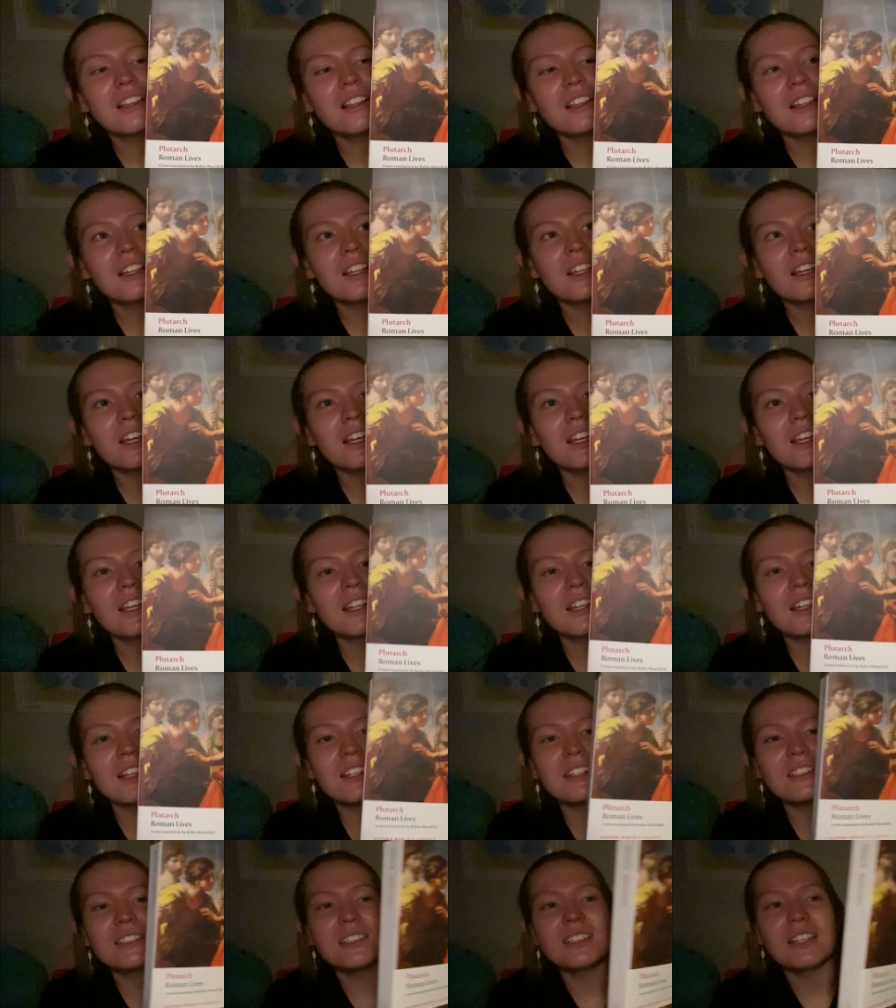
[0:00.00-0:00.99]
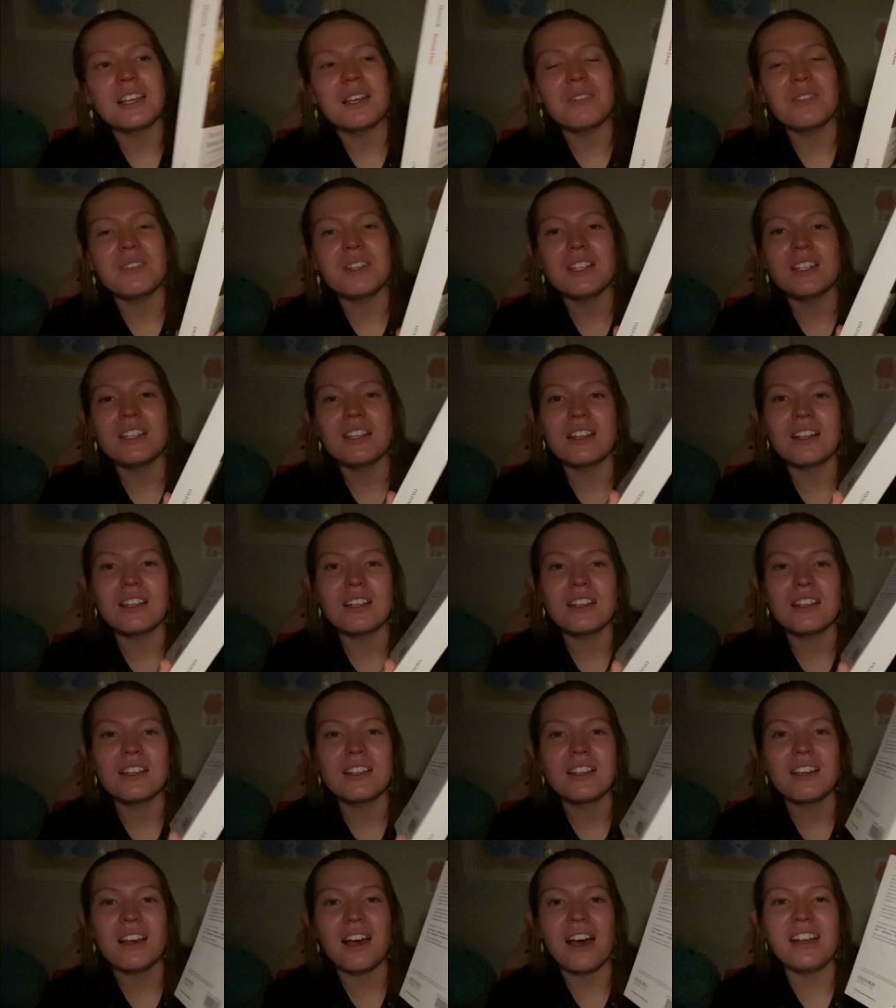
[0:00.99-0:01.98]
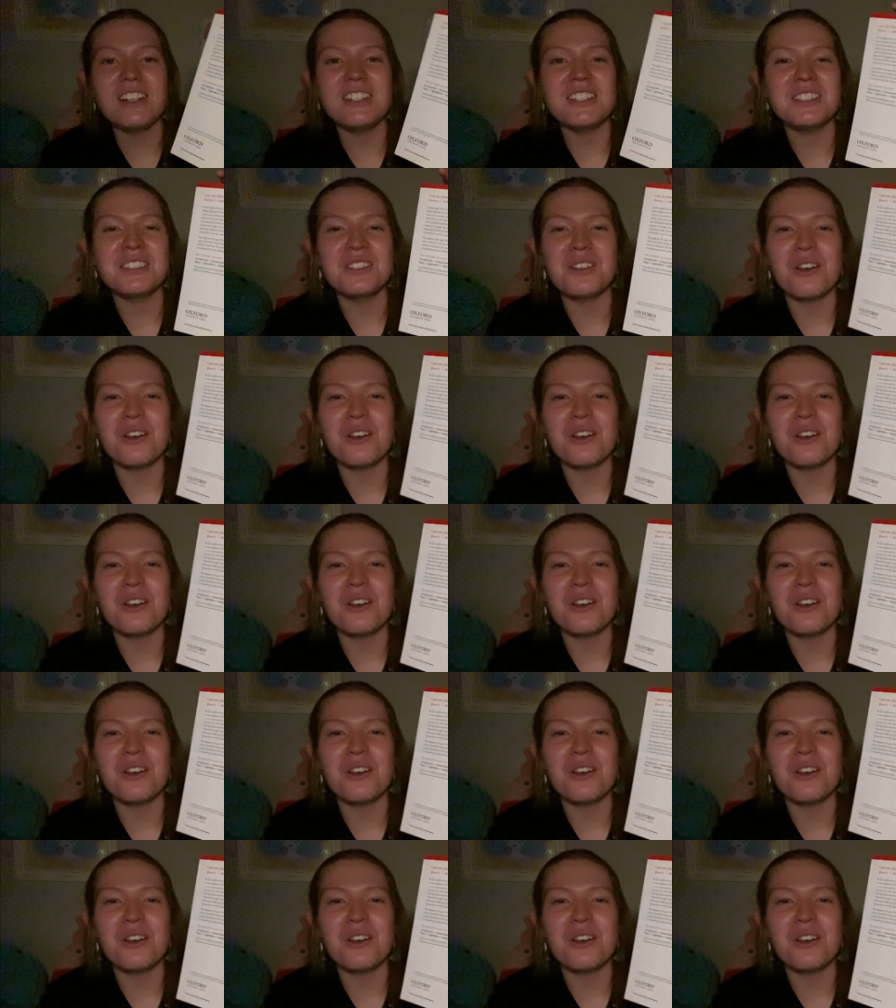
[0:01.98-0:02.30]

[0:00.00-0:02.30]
Look at this. I mean, I just